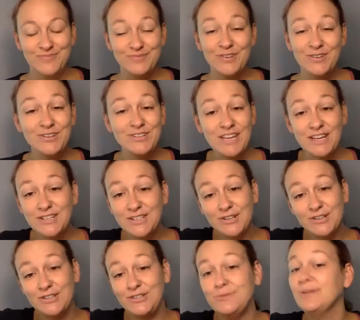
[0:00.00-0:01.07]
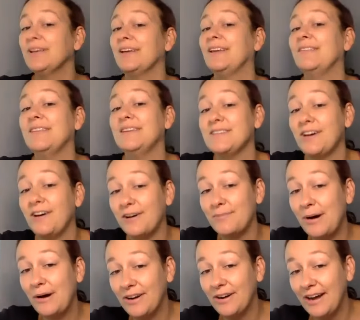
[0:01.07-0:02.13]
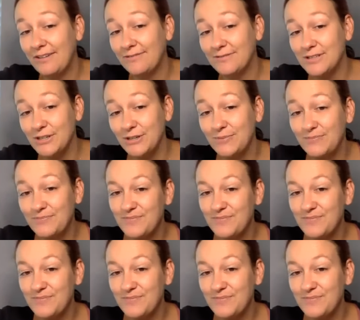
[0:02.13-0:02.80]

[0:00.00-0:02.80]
And you can take turns doing it and then talk about it after.